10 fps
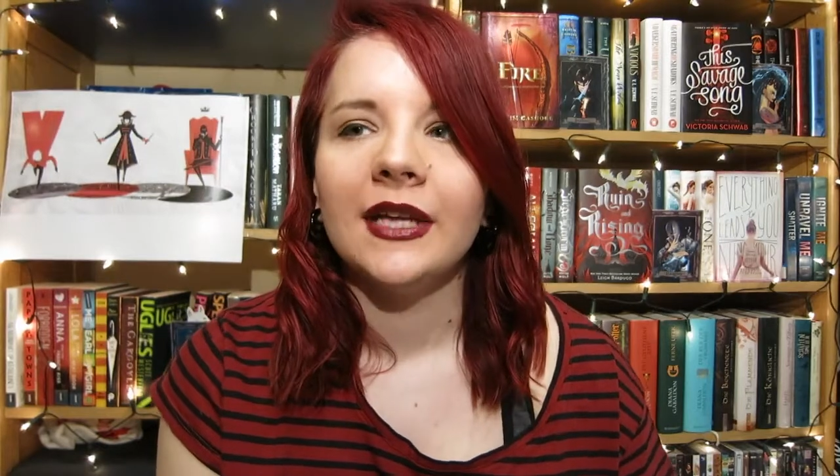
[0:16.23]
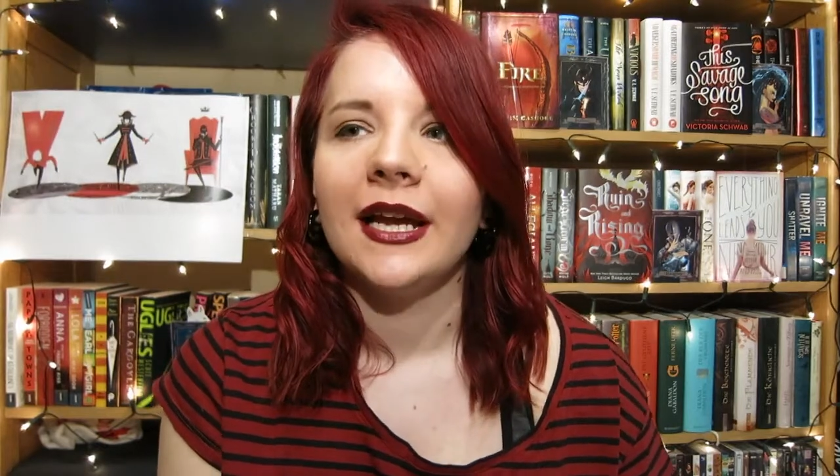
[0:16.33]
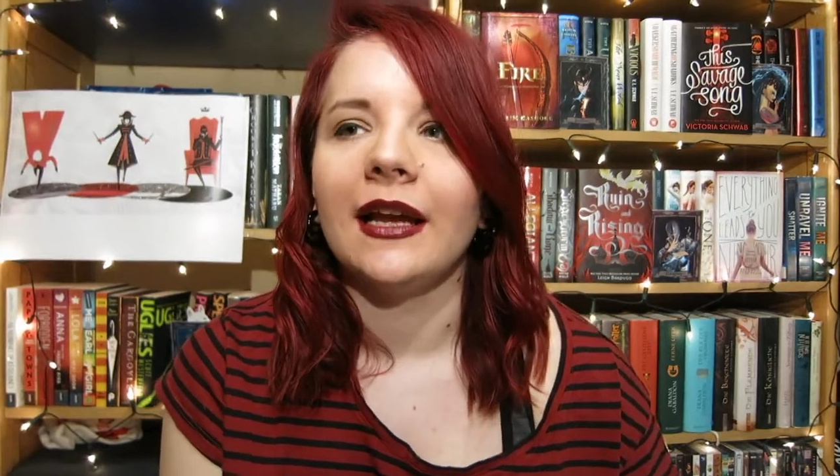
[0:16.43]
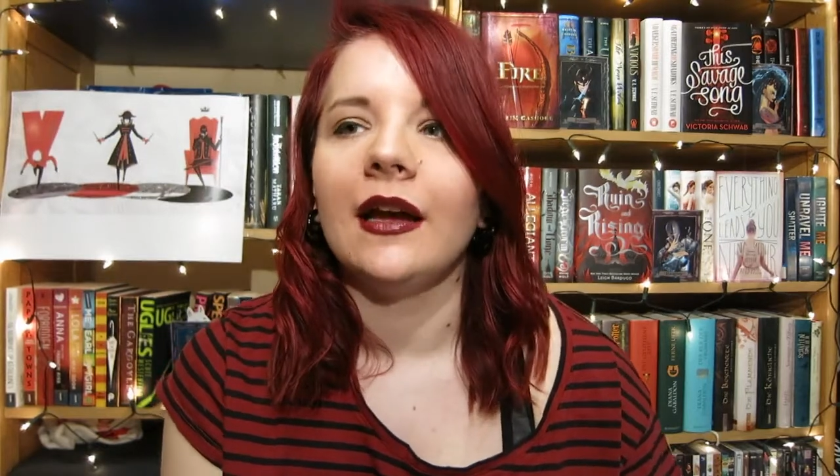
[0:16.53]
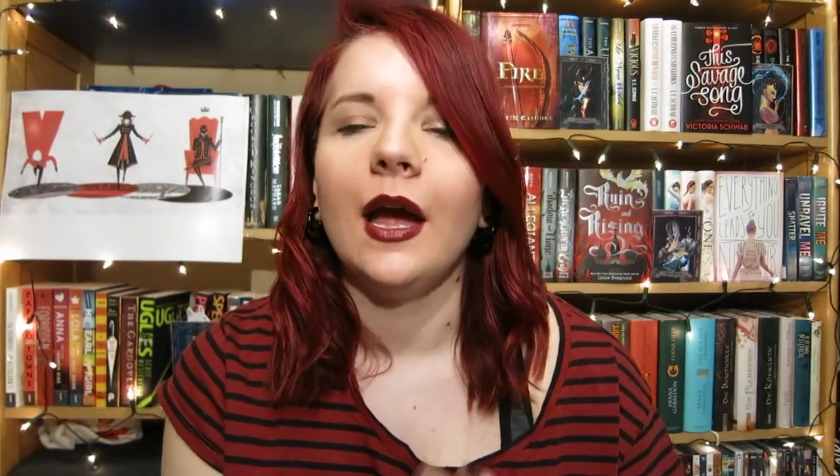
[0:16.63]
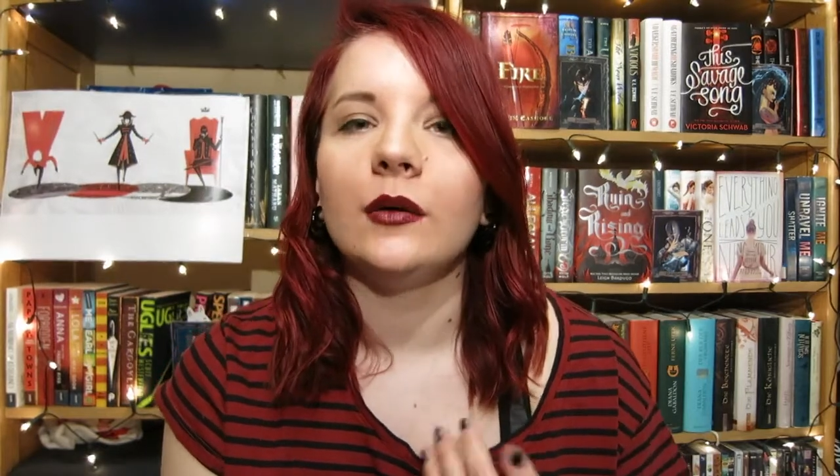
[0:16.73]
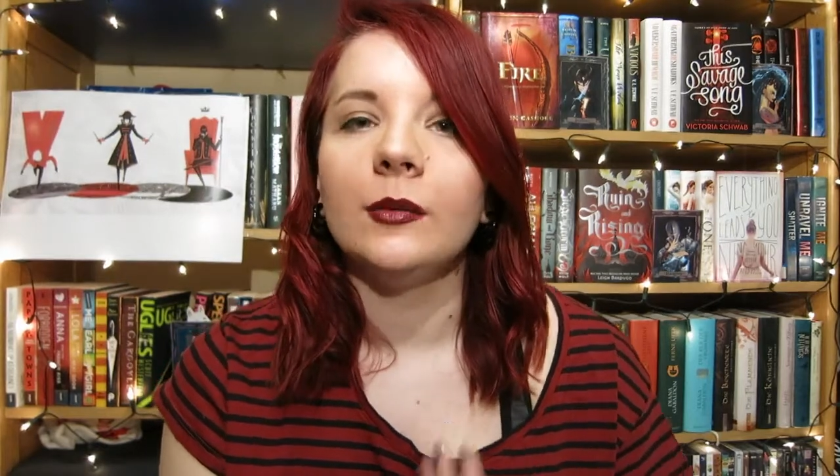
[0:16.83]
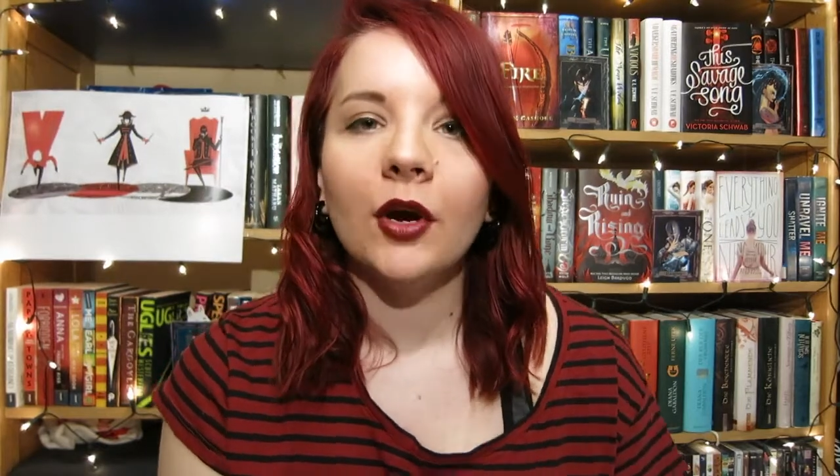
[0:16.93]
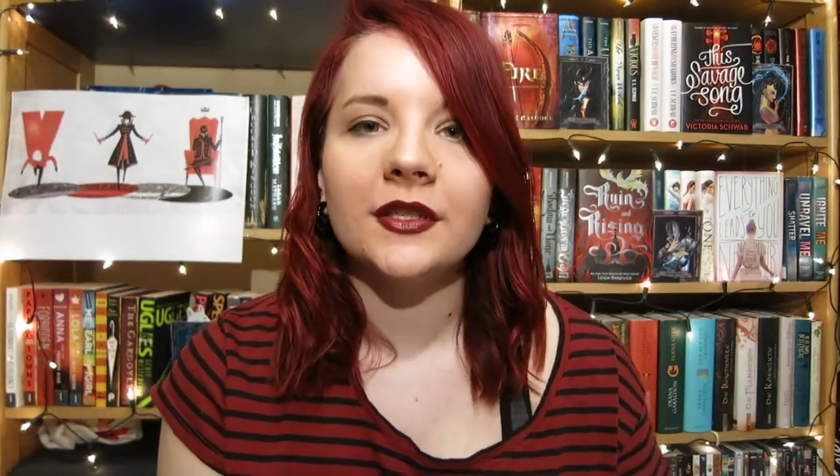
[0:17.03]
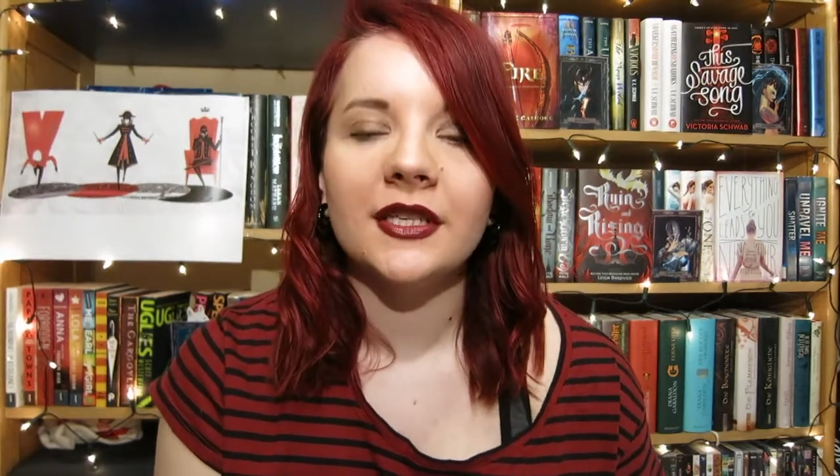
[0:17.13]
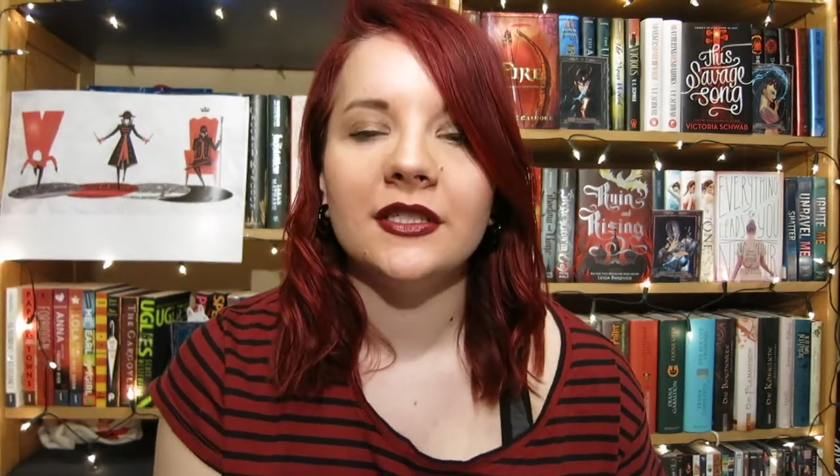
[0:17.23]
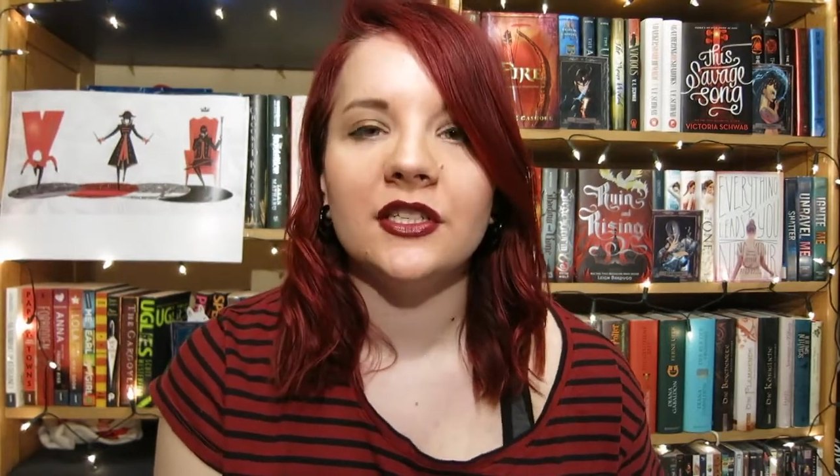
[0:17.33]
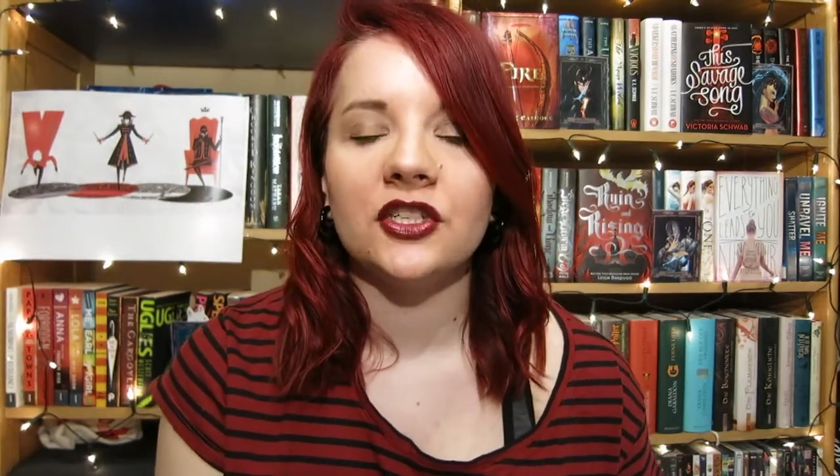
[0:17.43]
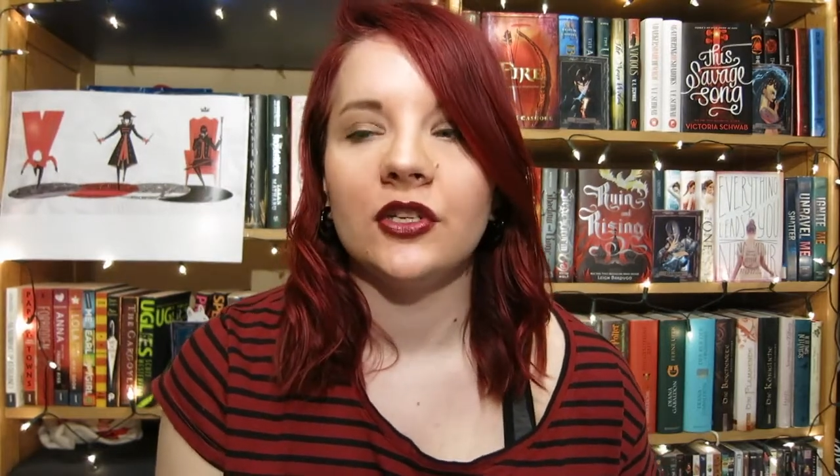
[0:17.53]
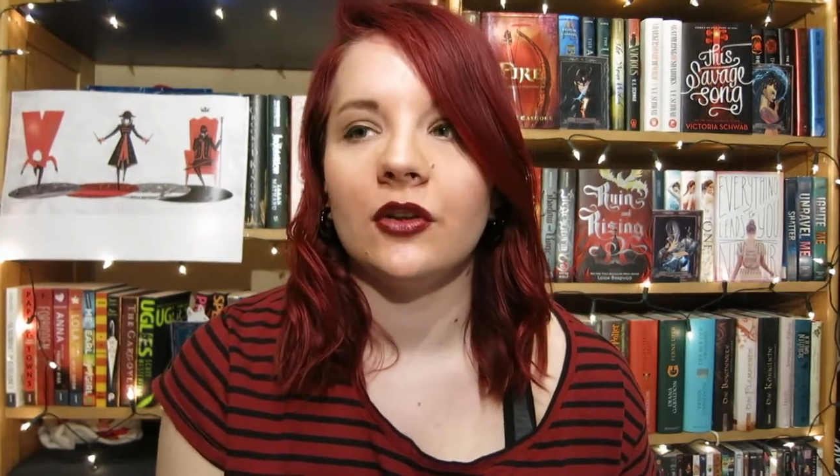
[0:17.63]
like a Harry Potter
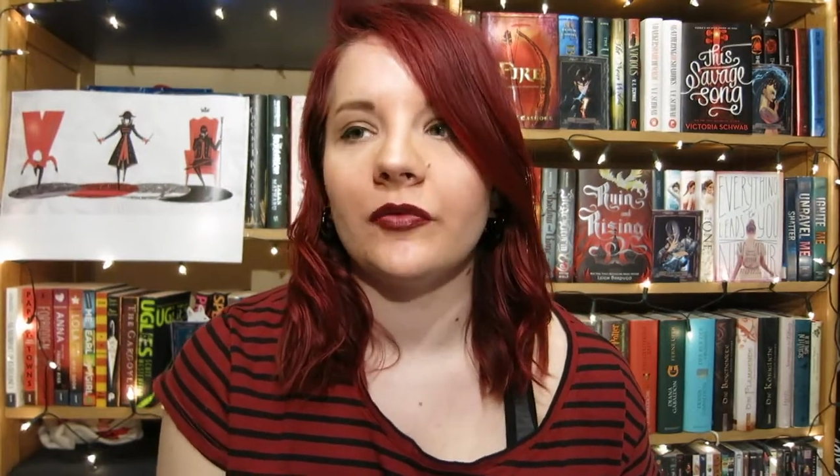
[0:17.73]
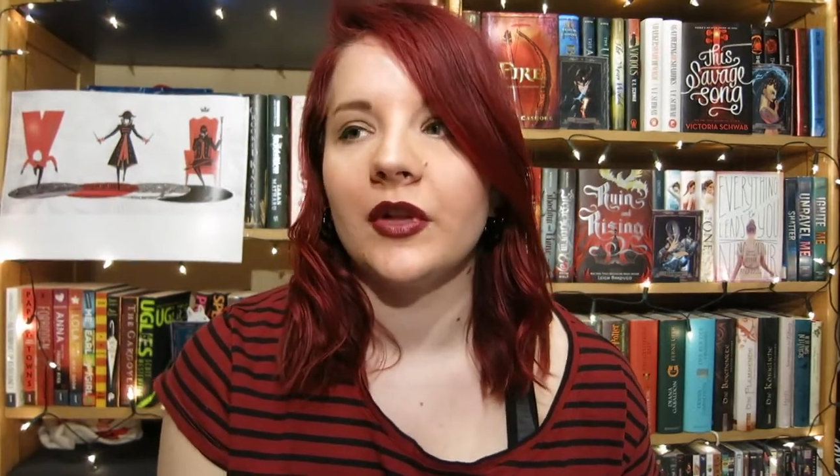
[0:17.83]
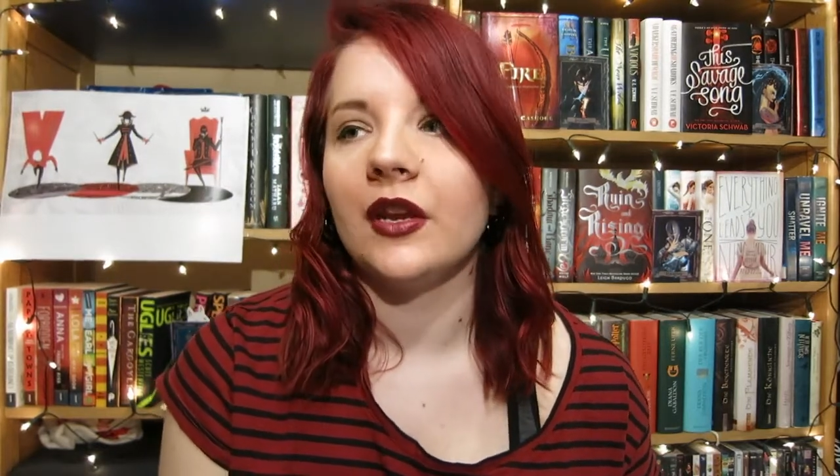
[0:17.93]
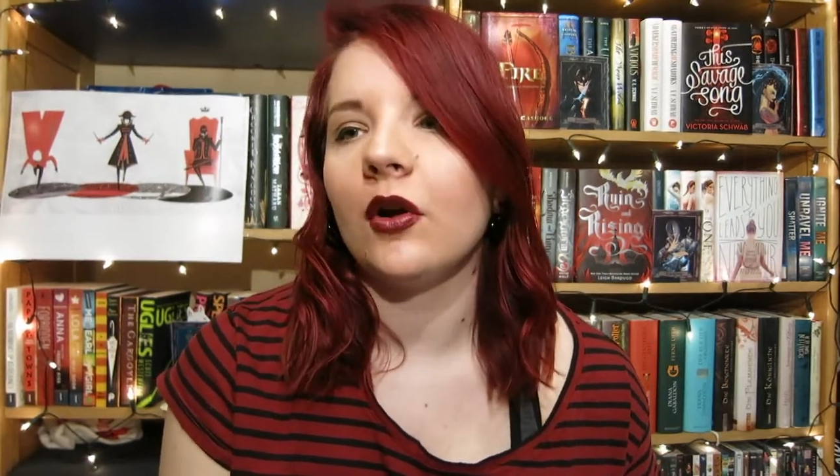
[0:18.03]
edition of it